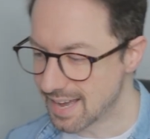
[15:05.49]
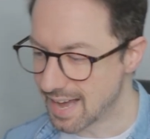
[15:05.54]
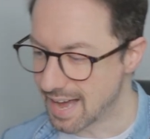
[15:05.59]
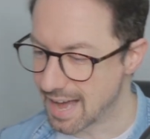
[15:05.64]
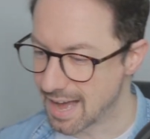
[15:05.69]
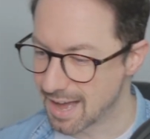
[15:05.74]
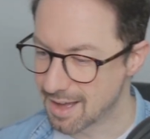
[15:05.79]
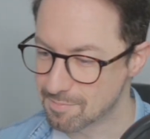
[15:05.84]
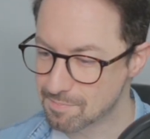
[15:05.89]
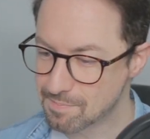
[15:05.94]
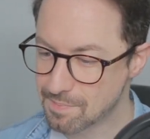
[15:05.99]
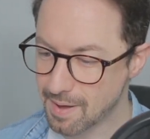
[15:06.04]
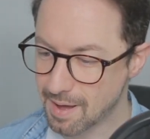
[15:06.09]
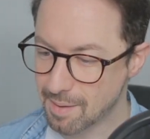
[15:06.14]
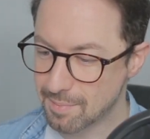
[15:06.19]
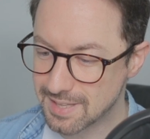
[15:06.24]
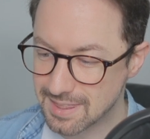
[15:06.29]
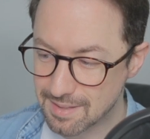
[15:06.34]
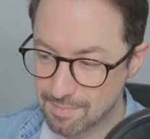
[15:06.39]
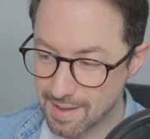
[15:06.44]
Um, but
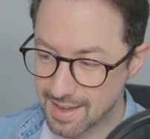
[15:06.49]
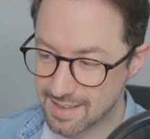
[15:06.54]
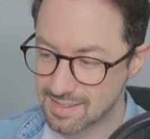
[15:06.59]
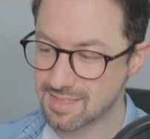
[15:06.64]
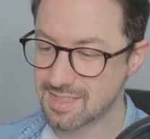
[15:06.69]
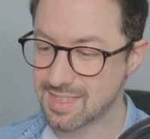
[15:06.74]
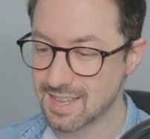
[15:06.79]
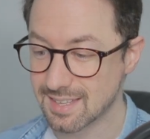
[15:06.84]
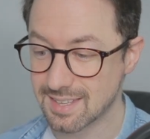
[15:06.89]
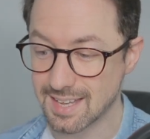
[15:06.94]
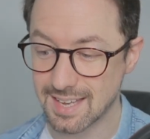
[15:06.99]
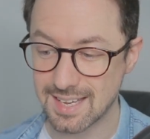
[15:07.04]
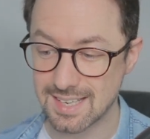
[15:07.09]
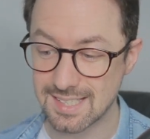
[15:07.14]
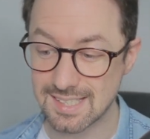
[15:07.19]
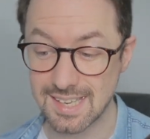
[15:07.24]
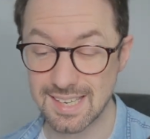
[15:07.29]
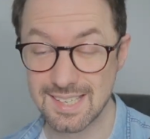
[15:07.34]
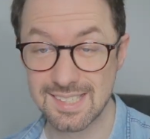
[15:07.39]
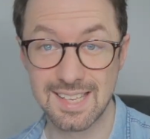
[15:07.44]
I mean, the main thing that he
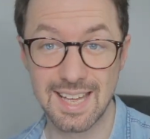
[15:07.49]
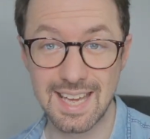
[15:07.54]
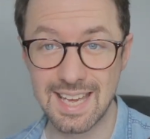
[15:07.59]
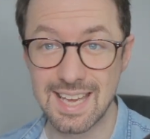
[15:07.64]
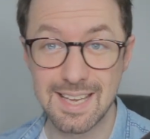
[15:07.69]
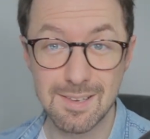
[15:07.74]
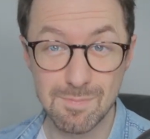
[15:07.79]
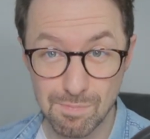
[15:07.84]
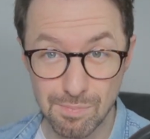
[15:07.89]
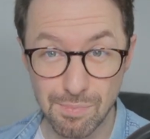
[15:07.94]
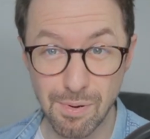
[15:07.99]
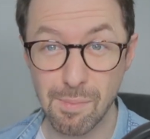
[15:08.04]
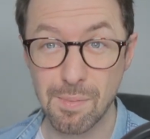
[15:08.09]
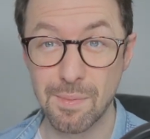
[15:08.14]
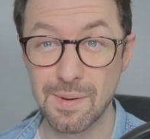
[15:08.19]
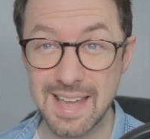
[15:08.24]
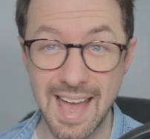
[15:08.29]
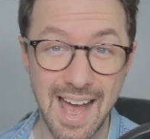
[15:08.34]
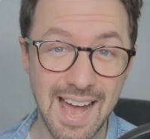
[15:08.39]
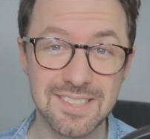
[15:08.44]
said is that he
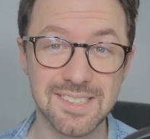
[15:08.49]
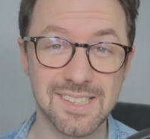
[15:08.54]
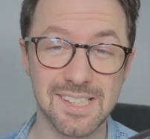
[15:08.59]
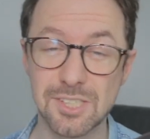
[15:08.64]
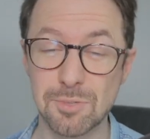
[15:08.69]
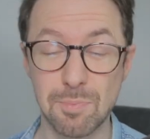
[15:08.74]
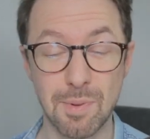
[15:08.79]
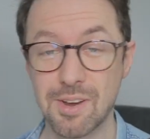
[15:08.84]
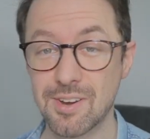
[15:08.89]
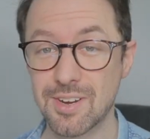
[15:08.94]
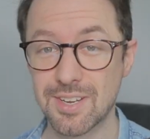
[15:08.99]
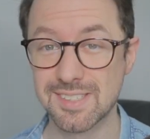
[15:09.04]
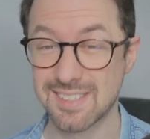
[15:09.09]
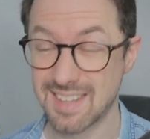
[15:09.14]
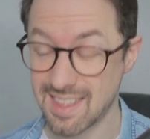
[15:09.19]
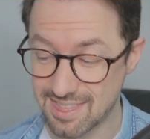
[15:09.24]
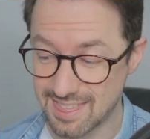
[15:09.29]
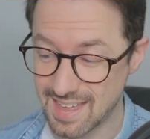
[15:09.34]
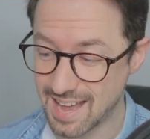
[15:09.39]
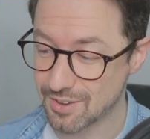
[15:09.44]
probably has experienced
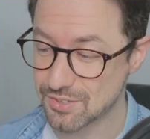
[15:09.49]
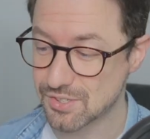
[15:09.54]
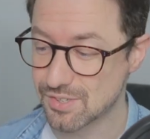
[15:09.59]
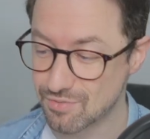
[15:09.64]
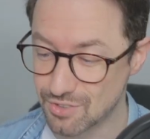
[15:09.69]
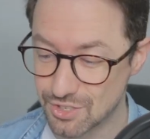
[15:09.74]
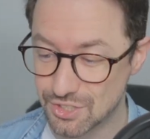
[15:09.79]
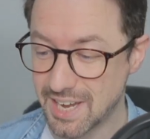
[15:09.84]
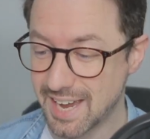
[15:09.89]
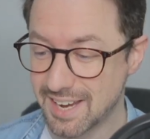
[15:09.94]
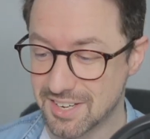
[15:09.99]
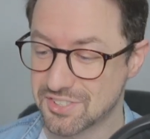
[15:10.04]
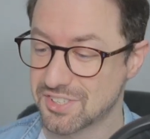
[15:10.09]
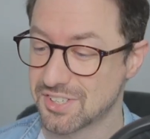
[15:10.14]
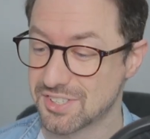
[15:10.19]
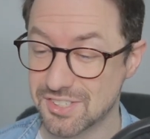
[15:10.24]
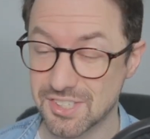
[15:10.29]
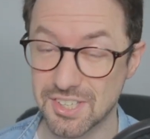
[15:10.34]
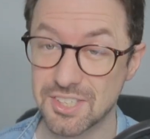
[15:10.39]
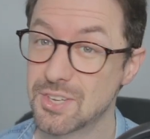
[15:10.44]
a thousand
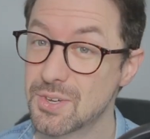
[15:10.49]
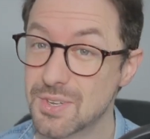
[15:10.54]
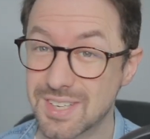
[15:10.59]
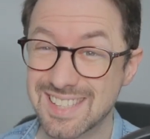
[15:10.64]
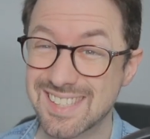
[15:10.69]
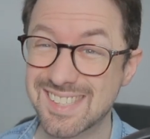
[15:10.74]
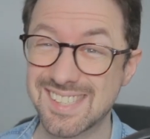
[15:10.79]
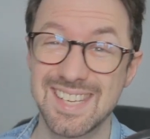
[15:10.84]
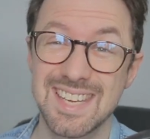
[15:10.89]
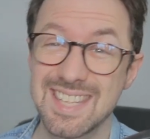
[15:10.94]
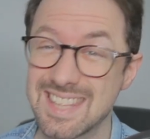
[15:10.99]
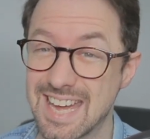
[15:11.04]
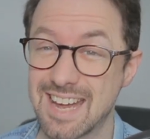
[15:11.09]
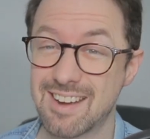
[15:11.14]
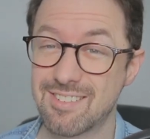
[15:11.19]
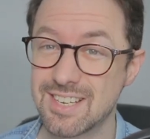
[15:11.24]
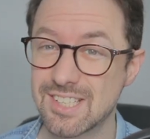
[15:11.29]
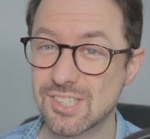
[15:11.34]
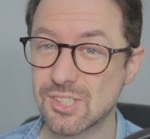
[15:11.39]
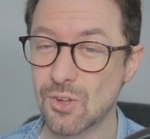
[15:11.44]
rejections, and you can see
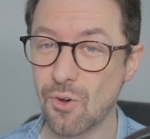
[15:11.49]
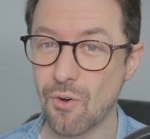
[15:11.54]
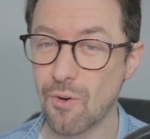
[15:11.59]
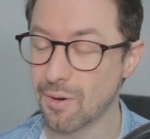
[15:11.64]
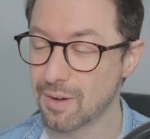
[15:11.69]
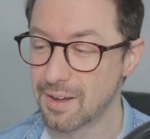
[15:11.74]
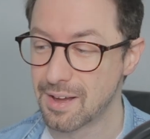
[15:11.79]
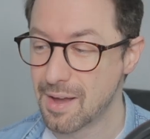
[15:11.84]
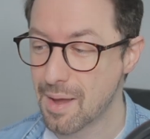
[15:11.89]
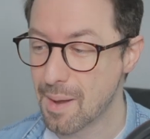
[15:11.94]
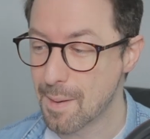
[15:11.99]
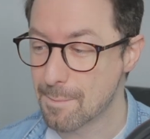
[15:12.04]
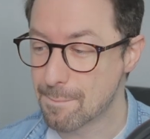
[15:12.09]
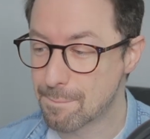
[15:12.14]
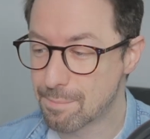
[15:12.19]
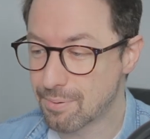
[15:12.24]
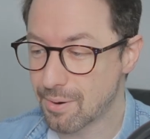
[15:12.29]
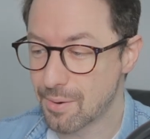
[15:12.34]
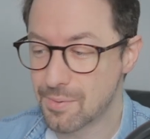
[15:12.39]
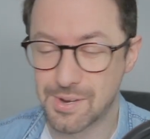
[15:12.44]
there he's not
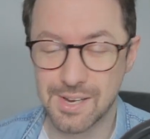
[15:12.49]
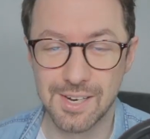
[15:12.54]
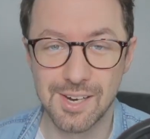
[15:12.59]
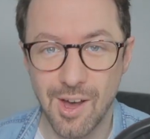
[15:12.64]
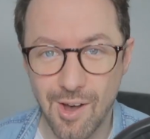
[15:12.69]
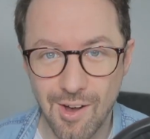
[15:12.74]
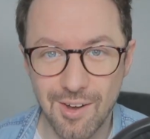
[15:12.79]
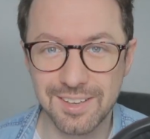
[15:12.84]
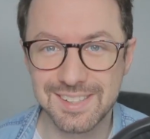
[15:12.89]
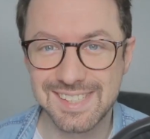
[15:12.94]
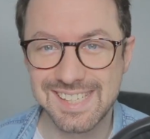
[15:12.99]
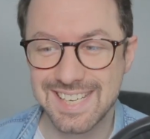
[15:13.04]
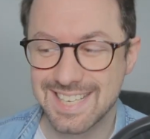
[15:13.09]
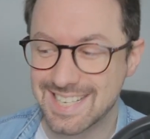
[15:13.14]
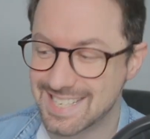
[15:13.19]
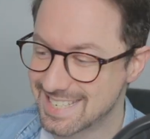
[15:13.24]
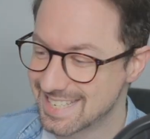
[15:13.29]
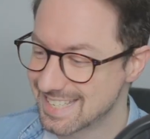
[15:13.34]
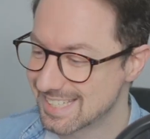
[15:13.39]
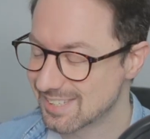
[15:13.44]

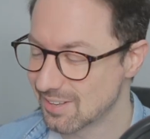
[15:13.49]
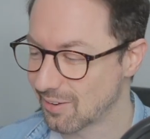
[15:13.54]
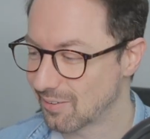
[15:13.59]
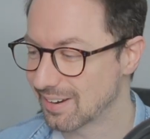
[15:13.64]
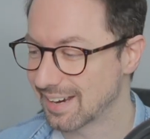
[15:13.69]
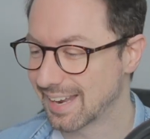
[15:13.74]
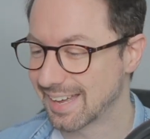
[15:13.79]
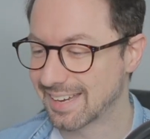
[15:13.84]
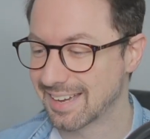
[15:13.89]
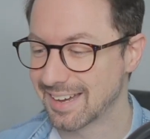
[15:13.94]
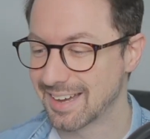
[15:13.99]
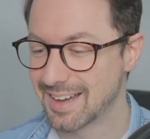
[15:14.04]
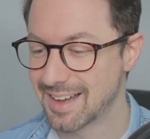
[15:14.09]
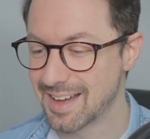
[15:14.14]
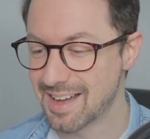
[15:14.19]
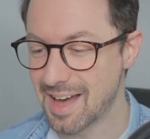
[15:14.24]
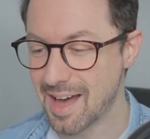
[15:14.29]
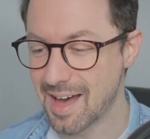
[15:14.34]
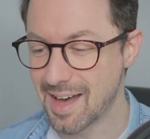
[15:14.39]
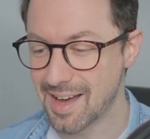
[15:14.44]
brokenhearted. He's not like
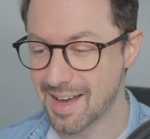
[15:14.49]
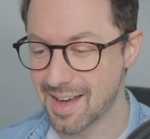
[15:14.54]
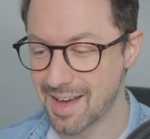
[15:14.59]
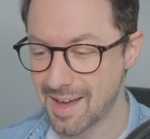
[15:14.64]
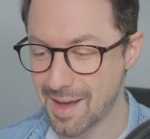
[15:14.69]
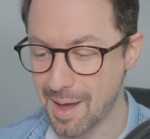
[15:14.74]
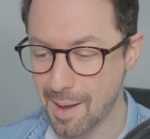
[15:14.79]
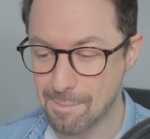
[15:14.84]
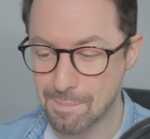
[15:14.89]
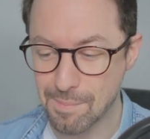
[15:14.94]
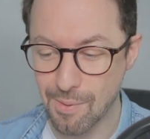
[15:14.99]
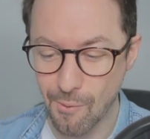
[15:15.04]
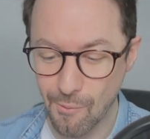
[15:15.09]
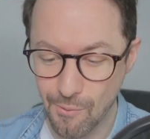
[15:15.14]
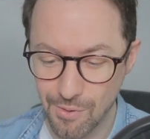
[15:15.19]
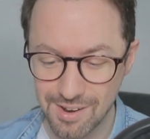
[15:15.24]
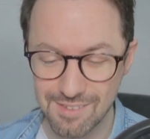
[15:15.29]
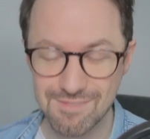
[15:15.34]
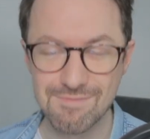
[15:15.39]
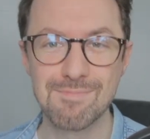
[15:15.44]
a, a, a
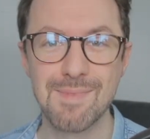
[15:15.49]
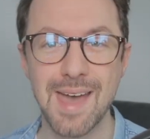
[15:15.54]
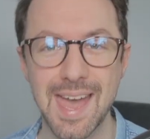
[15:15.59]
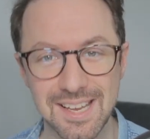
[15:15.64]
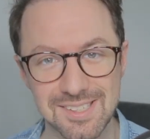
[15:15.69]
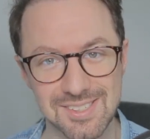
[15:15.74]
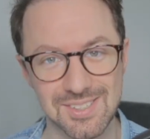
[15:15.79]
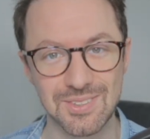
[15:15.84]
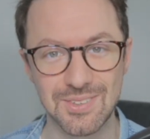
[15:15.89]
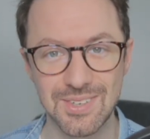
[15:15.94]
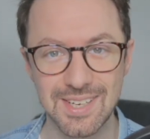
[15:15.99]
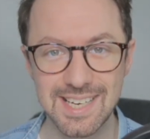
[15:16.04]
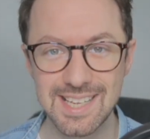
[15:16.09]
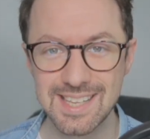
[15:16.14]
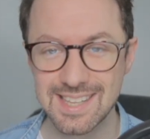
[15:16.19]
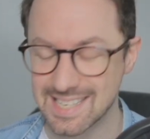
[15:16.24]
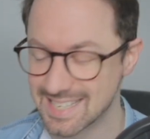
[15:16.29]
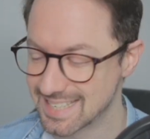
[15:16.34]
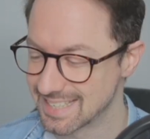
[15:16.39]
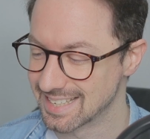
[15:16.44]
pool of mess or
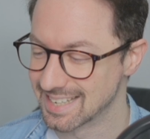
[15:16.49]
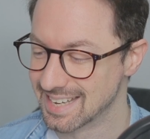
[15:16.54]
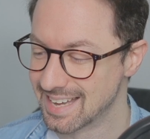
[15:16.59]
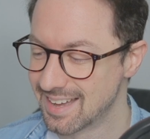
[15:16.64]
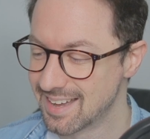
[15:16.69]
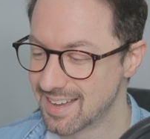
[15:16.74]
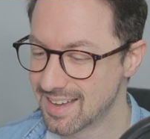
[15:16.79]
anything.